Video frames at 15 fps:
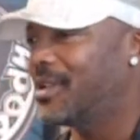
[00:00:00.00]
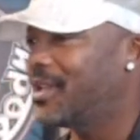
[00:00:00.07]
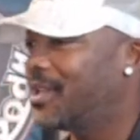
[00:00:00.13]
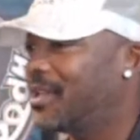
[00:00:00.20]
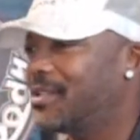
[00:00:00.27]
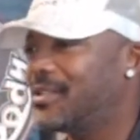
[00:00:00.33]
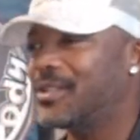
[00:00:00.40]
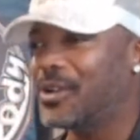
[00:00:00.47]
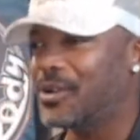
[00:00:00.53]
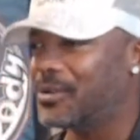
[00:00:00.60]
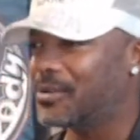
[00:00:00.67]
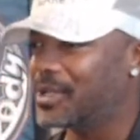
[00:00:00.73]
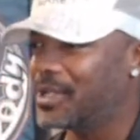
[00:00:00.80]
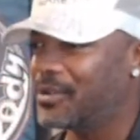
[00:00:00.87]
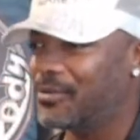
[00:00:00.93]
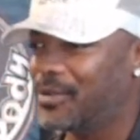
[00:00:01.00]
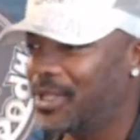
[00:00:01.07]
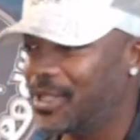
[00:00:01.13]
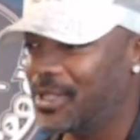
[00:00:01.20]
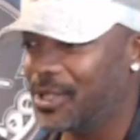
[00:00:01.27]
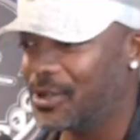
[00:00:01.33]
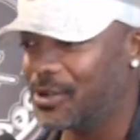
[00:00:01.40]
It don't, it
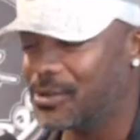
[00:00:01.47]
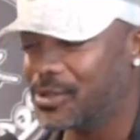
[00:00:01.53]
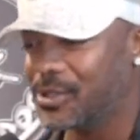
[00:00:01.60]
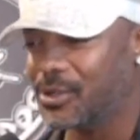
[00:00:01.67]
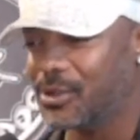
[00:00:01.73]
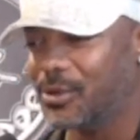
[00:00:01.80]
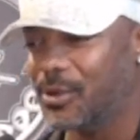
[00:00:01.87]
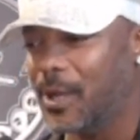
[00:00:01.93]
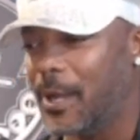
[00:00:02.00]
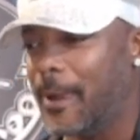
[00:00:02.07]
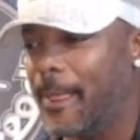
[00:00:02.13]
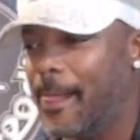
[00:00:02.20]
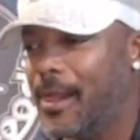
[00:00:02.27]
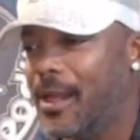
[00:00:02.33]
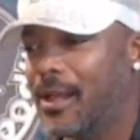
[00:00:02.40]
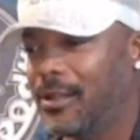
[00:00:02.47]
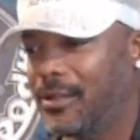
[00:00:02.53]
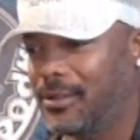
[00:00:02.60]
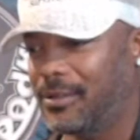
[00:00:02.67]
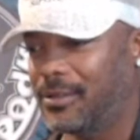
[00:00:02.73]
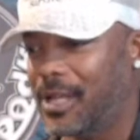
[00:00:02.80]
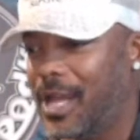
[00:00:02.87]
really don't. So
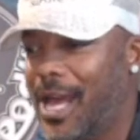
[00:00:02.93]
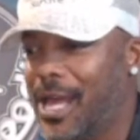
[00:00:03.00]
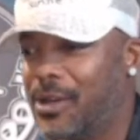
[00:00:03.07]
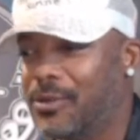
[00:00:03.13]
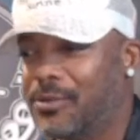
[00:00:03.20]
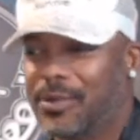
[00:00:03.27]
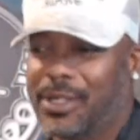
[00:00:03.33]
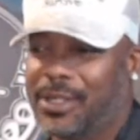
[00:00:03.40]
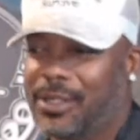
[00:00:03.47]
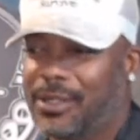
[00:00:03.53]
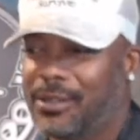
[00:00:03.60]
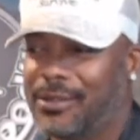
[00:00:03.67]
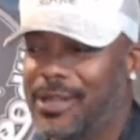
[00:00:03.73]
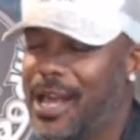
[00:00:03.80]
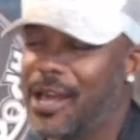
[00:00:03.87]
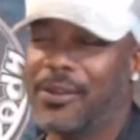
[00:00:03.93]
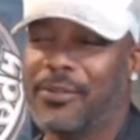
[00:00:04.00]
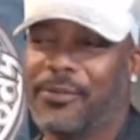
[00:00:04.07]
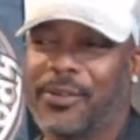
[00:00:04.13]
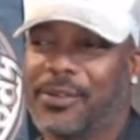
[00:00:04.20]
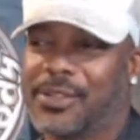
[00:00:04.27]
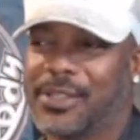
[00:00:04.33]
I don't
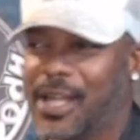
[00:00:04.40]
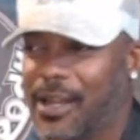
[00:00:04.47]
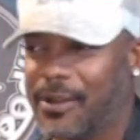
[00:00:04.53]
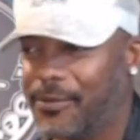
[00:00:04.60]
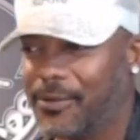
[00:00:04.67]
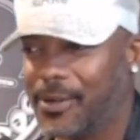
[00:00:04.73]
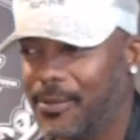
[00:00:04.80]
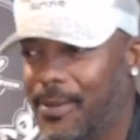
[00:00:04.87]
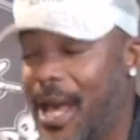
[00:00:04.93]
feel sorry for them.